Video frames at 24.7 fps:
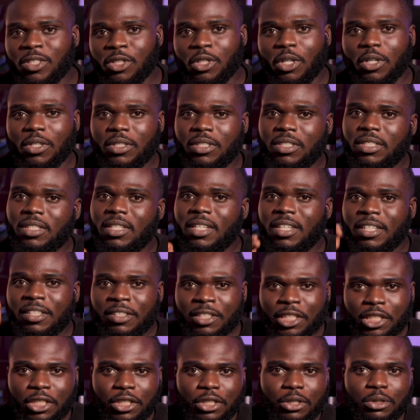just
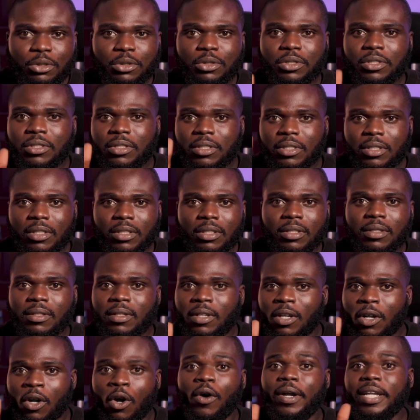reduce
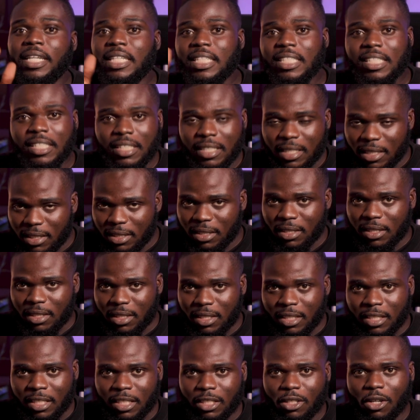or increase
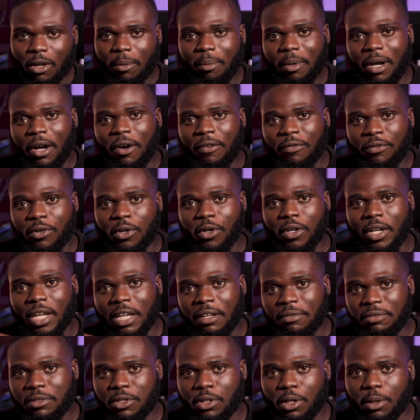the number of your
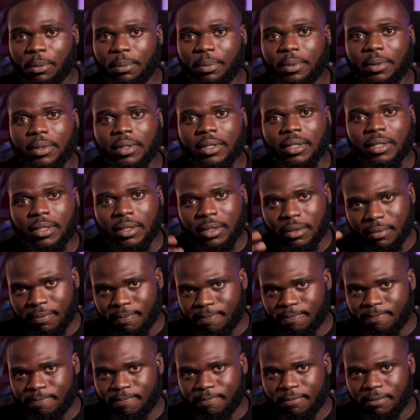f-stop
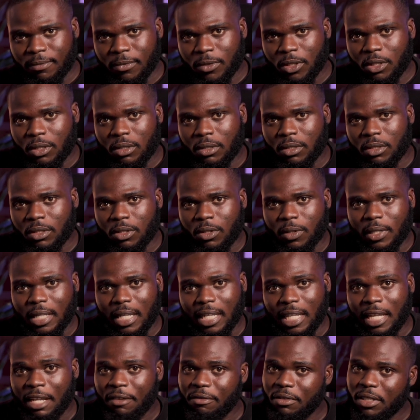so
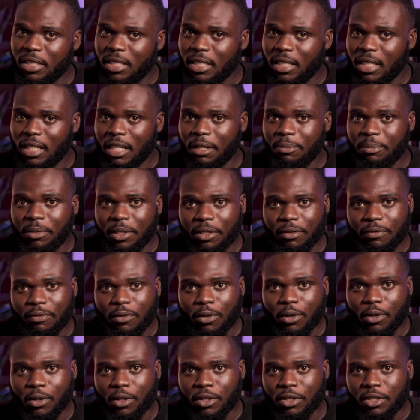that everything can be in
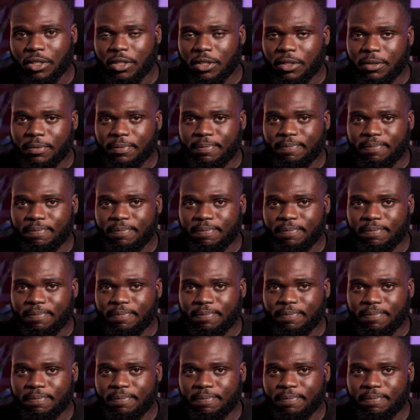focus.